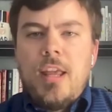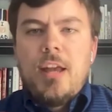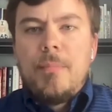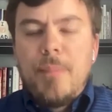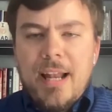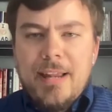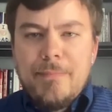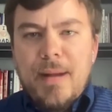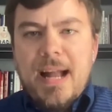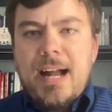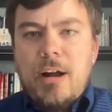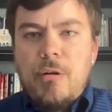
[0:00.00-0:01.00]
Bonin
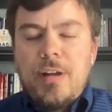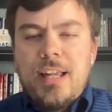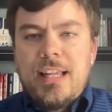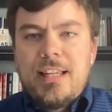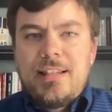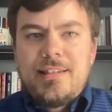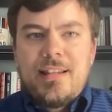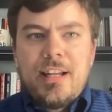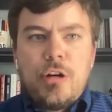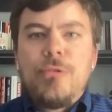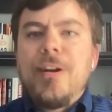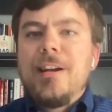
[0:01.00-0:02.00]
Bao is an
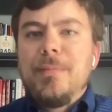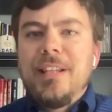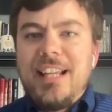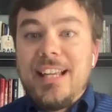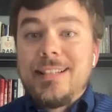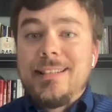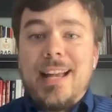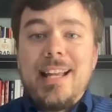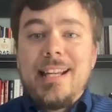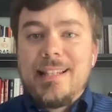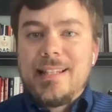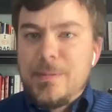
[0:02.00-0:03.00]
incredibly
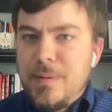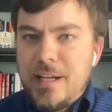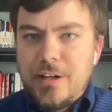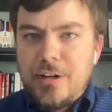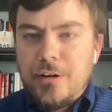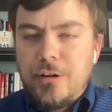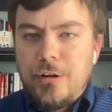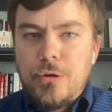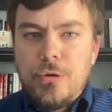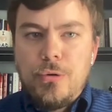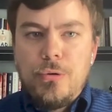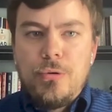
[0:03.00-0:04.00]
exciting speaker
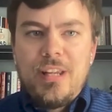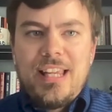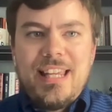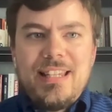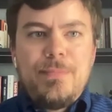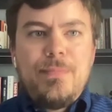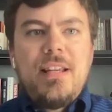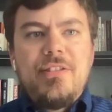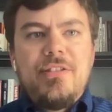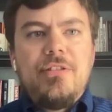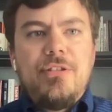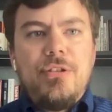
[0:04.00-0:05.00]
he
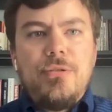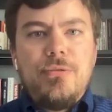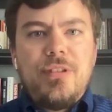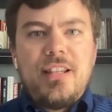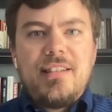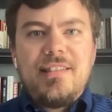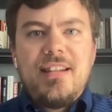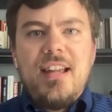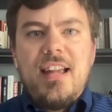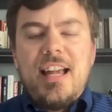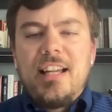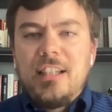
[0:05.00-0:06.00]
speaks to this
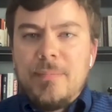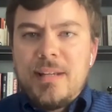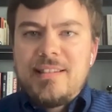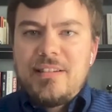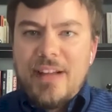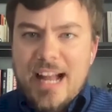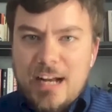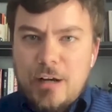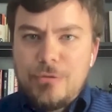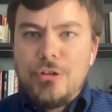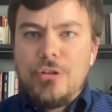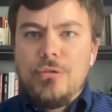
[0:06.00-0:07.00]
element of how
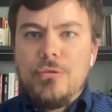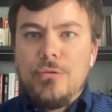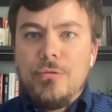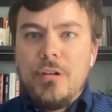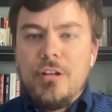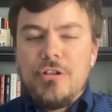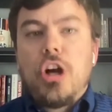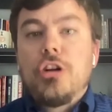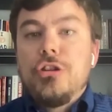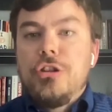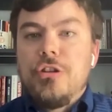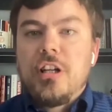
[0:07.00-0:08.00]
to talk
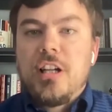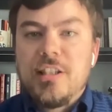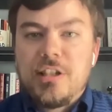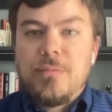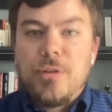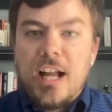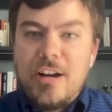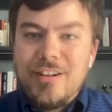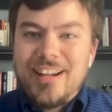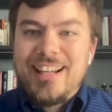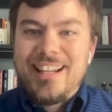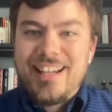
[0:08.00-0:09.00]
to your customer, how to
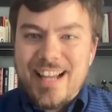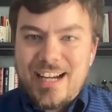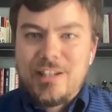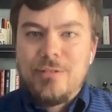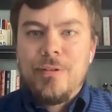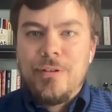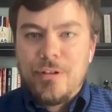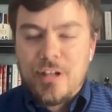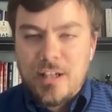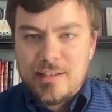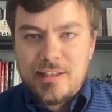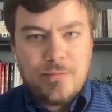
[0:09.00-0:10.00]
connect with your
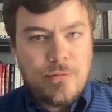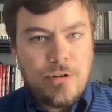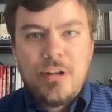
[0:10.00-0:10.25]
customer.